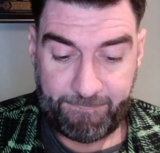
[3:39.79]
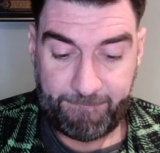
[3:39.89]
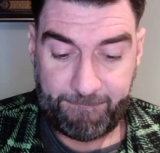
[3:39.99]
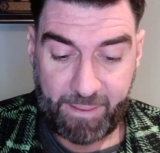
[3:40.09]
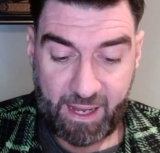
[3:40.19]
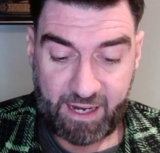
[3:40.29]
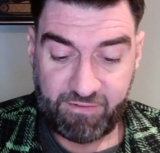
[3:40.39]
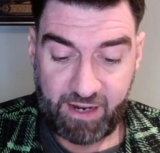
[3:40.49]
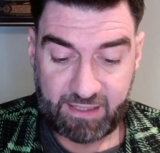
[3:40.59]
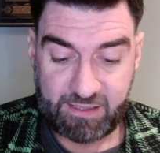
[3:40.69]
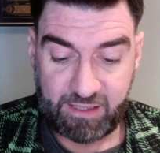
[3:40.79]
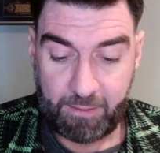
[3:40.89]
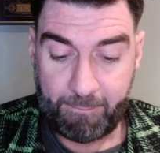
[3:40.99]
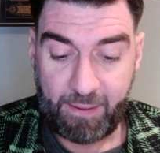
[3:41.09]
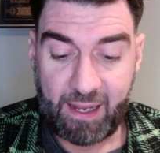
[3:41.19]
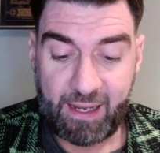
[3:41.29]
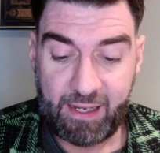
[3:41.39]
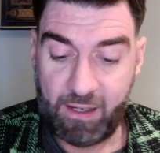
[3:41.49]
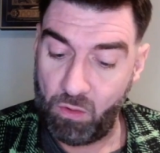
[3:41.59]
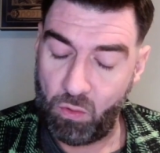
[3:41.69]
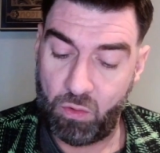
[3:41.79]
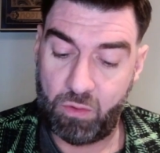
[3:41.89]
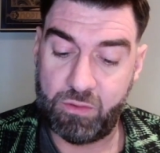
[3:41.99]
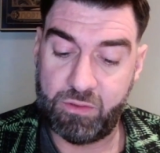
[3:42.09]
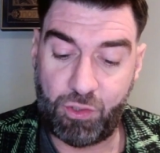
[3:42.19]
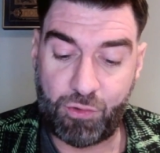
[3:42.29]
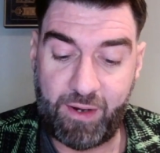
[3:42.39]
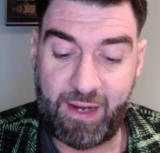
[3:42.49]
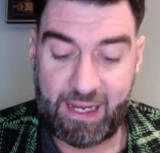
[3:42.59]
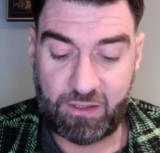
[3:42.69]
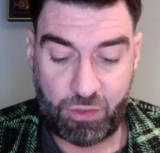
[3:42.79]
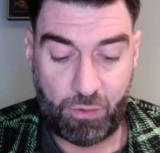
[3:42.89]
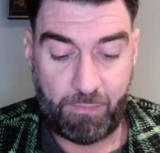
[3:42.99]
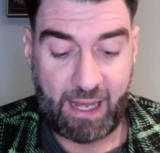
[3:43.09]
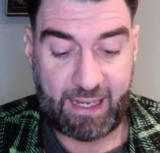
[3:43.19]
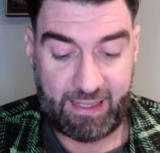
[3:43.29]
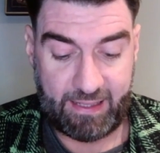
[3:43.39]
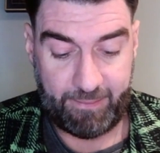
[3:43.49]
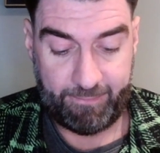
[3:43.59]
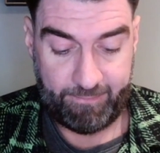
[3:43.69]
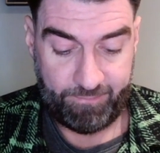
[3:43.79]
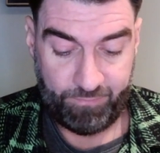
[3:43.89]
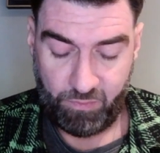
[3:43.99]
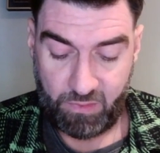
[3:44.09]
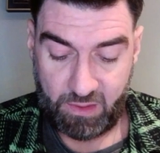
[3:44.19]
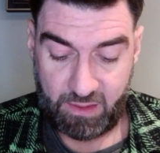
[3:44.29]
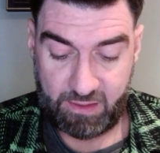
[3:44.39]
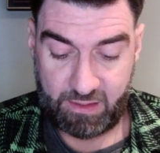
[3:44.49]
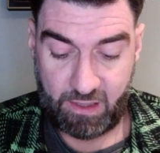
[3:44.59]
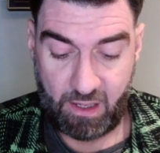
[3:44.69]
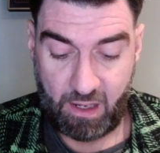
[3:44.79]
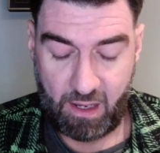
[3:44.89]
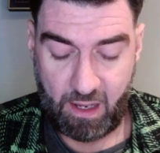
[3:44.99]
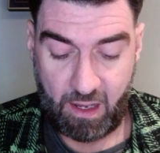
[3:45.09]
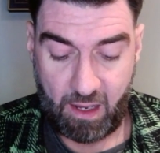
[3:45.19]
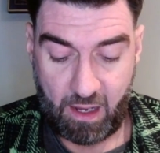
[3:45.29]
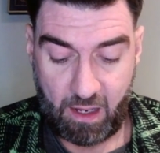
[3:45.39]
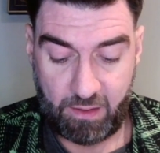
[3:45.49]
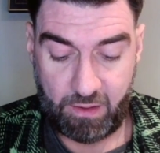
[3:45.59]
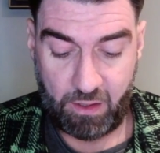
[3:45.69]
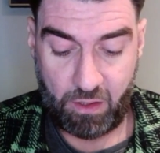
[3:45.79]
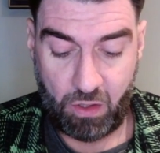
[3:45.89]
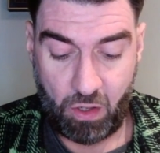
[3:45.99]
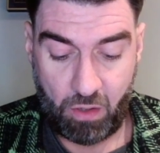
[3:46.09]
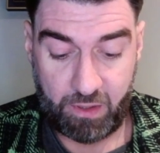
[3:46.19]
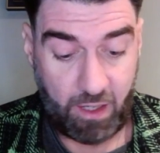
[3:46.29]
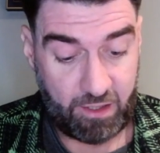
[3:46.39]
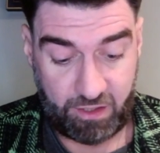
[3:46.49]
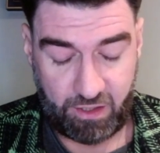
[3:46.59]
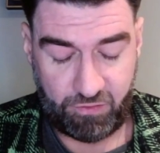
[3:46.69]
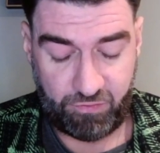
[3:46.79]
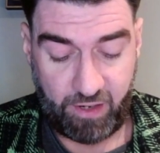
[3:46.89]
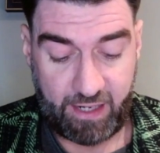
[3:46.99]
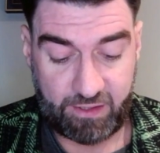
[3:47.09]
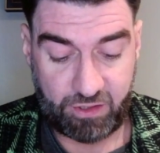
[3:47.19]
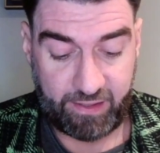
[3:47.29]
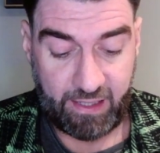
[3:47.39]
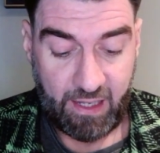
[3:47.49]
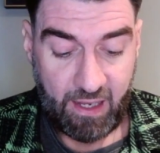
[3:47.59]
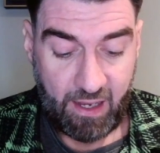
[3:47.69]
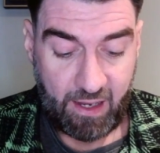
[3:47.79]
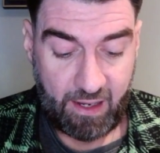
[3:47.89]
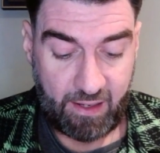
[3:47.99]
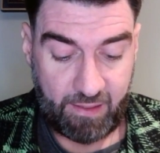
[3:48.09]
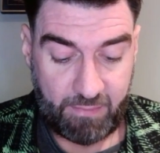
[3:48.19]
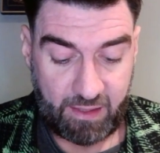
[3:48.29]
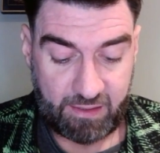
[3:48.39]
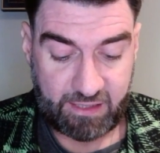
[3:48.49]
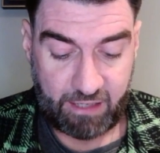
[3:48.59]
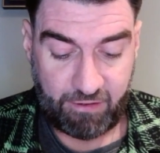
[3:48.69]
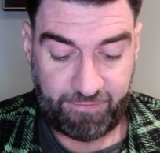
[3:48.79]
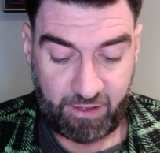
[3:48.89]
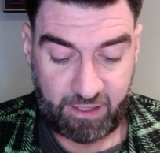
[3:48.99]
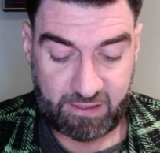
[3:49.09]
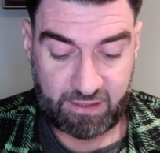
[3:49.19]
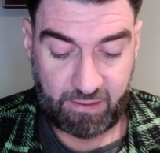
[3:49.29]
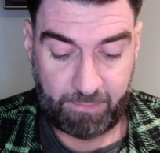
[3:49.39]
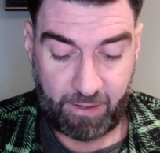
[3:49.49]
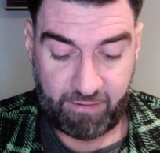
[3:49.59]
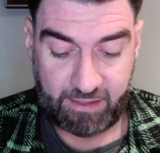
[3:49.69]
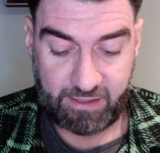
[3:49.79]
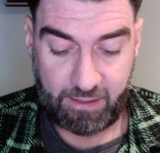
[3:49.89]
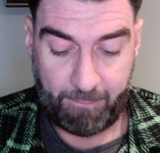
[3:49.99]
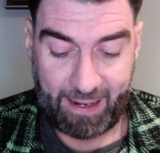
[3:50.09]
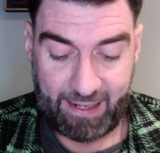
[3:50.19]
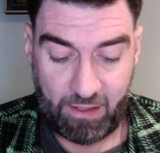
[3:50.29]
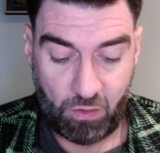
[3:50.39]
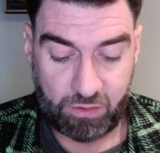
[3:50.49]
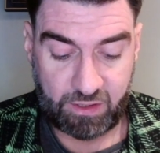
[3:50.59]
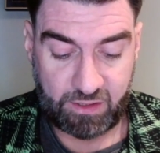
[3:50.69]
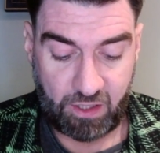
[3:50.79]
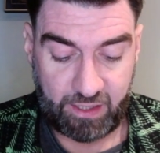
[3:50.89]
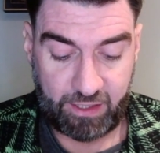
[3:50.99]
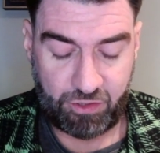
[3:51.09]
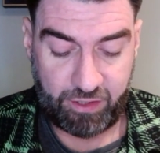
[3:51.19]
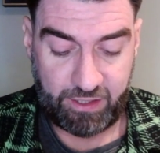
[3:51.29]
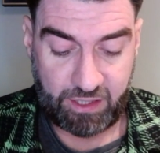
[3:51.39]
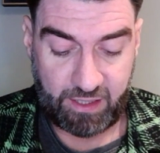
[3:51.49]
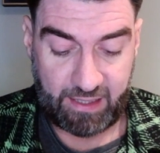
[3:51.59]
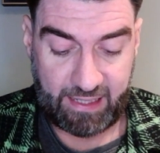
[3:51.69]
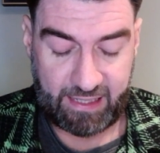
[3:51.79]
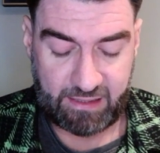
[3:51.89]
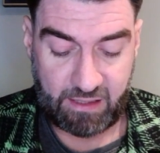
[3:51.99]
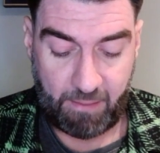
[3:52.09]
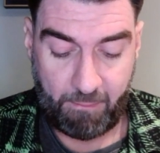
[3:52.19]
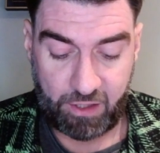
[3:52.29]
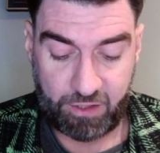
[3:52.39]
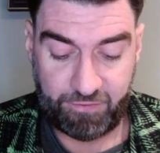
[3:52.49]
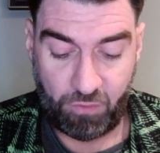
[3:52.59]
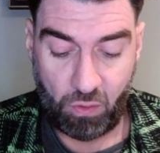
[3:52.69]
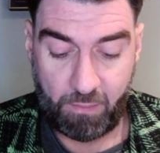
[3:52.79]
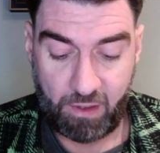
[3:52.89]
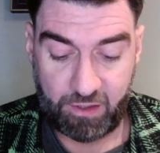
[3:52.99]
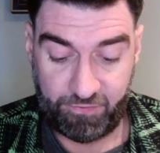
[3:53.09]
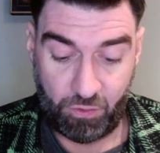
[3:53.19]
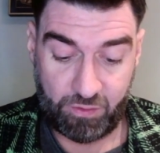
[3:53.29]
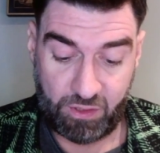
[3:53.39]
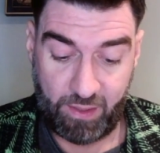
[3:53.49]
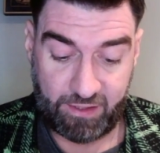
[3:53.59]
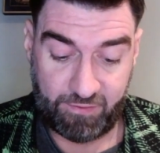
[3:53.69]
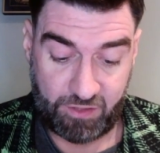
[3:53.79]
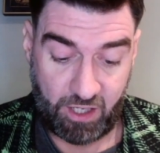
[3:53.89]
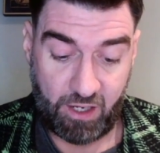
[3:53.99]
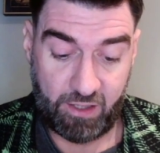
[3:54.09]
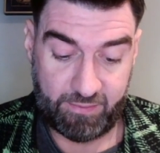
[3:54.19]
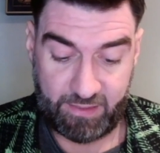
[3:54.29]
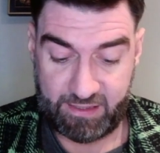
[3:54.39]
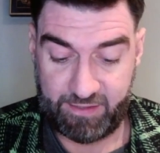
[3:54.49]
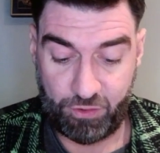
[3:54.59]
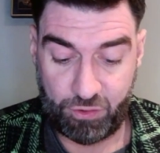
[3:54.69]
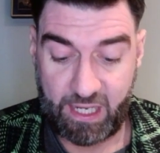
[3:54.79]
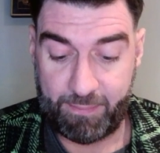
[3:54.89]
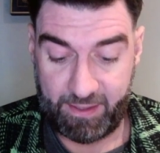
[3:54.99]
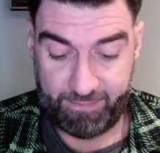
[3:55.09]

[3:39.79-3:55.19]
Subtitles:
Phyrexian Plague Lord, 3 and 2 black. That's an uncommon. It's a rare. Sorry. Sacrifice Phyrexian Plague Lord. Target creature gets -4/-4 until end of turn. That's if you tap it.